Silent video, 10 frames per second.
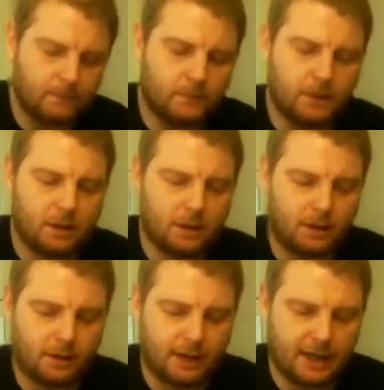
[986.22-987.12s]
No,
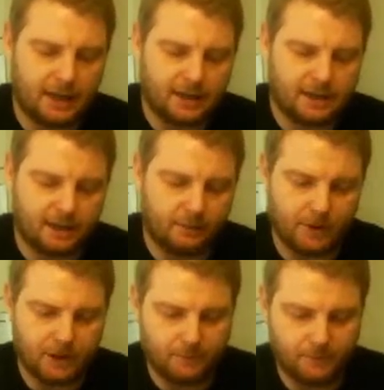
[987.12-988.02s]
I can't get that second
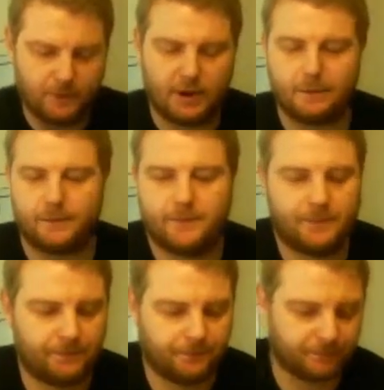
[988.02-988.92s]
one in. Well,
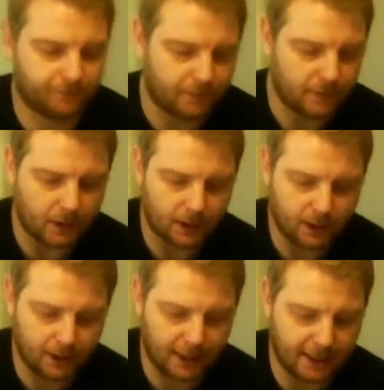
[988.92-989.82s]

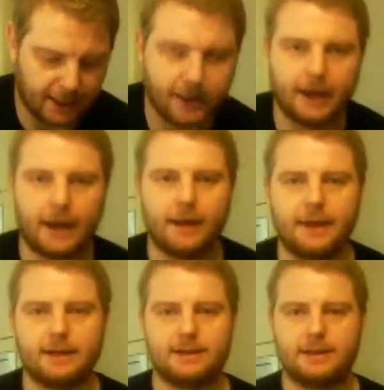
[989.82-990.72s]
you get the idea.
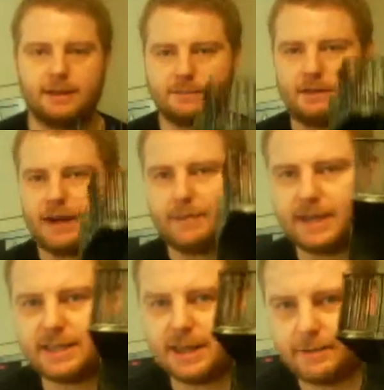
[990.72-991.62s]
That's the display
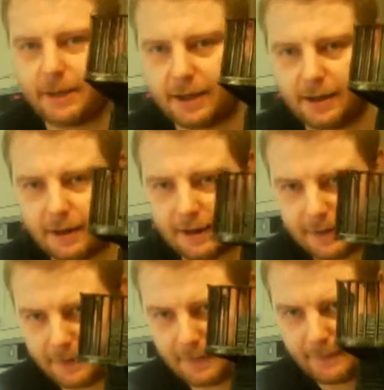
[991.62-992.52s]
base anyway.
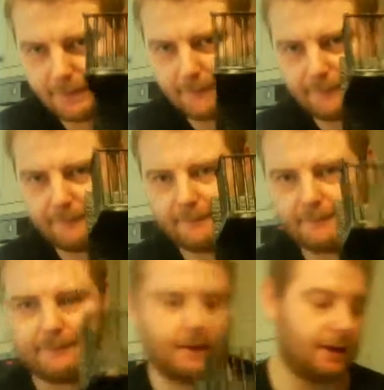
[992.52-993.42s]

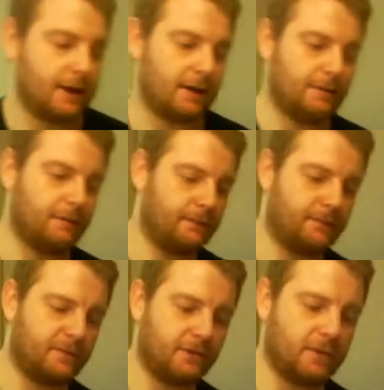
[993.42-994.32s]
And now
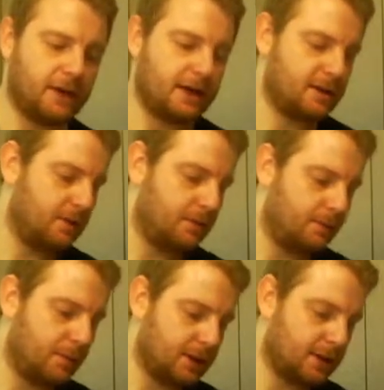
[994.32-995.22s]
put that to
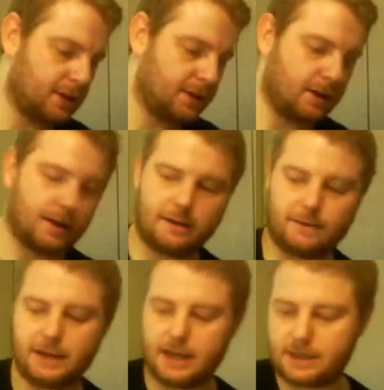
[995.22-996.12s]
one side
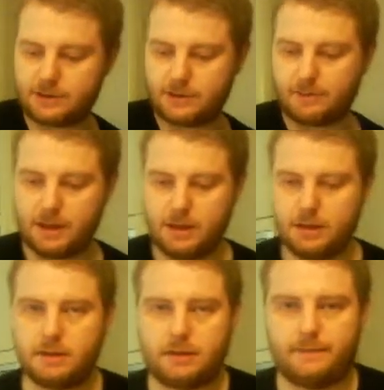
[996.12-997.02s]
with the extra
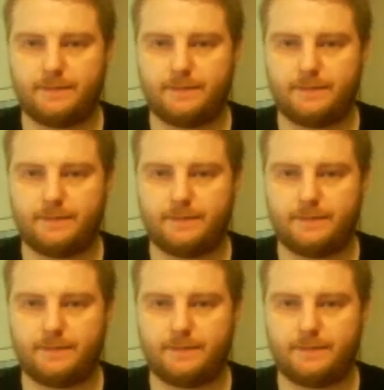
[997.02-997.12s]
pins.